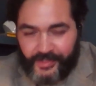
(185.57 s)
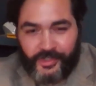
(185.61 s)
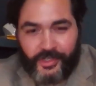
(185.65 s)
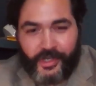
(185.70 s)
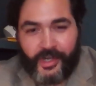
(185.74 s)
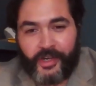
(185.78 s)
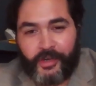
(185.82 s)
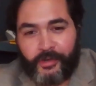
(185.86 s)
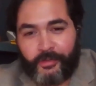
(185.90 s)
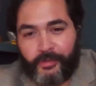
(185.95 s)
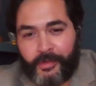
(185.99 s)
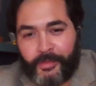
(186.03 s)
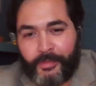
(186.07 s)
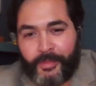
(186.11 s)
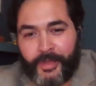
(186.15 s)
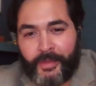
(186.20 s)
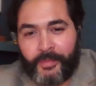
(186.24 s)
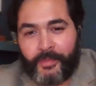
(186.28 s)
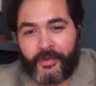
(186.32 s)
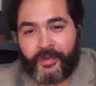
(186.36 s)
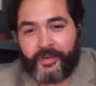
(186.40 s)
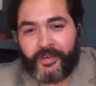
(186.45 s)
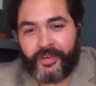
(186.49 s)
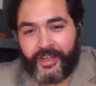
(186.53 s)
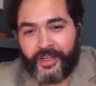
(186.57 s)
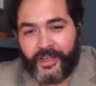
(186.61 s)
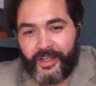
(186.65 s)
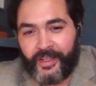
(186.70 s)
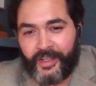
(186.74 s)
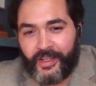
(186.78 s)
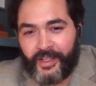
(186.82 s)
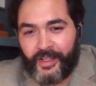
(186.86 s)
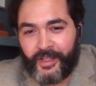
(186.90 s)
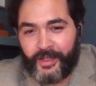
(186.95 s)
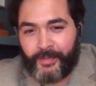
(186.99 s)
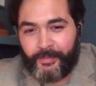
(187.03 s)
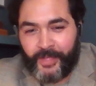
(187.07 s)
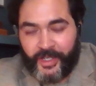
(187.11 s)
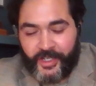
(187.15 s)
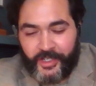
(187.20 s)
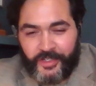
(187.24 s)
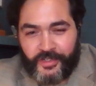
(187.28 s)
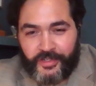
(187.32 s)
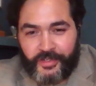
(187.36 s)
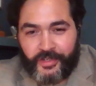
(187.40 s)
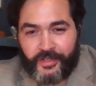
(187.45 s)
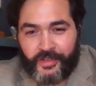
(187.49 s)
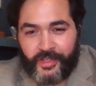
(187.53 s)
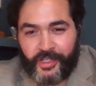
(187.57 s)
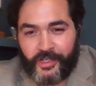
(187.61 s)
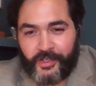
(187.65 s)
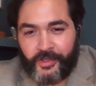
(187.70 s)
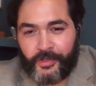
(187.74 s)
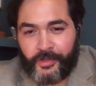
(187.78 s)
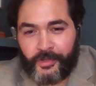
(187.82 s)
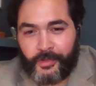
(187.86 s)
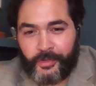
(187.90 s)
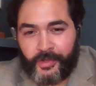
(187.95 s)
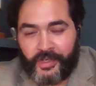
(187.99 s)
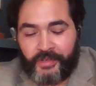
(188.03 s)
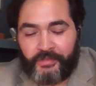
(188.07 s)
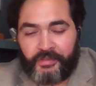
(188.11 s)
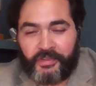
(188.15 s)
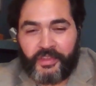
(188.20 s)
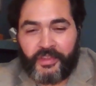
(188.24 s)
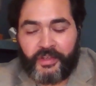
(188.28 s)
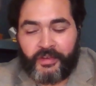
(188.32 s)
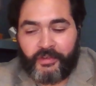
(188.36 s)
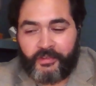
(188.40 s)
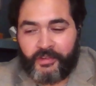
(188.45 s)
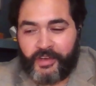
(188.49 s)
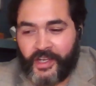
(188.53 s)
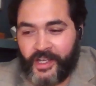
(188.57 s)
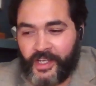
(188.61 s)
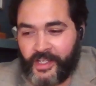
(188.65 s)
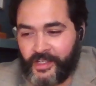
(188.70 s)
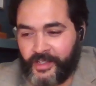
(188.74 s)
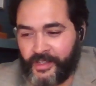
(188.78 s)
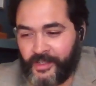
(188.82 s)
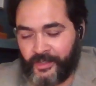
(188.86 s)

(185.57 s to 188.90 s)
trying to remember and making sure that you're doing everything right.